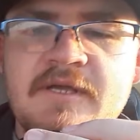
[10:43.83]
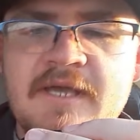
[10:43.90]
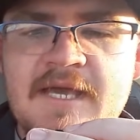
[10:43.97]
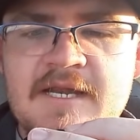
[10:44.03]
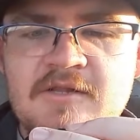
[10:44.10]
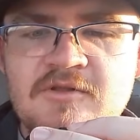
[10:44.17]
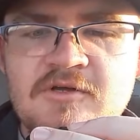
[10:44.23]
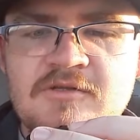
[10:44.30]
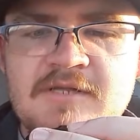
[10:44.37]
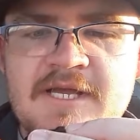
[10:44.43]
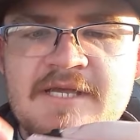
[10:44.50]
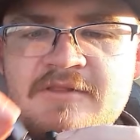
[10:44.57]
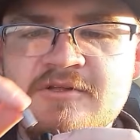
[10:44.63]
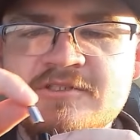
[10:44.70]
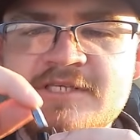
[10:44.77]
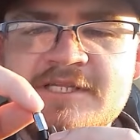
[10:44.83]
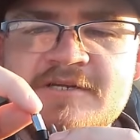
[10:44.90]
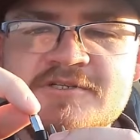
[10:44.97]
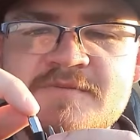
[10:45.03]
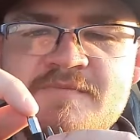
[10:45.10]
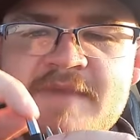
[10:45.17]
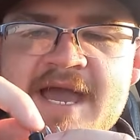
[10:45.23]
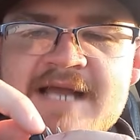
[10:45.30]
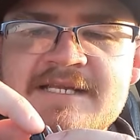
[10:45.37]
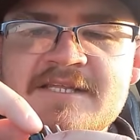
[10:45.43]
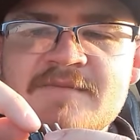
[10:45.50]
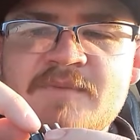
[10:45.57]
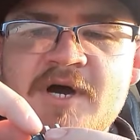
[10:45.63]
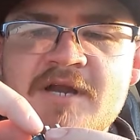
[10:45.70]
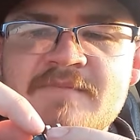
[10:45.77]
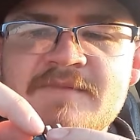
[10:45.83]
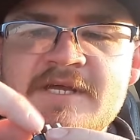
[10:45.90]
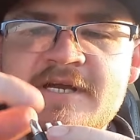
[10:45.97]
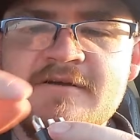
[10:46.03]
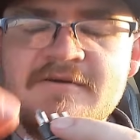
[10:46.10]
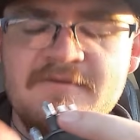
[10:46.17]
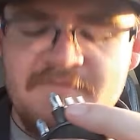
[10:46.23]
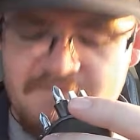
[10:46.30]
And it looks like there's a magnet at the bottom there,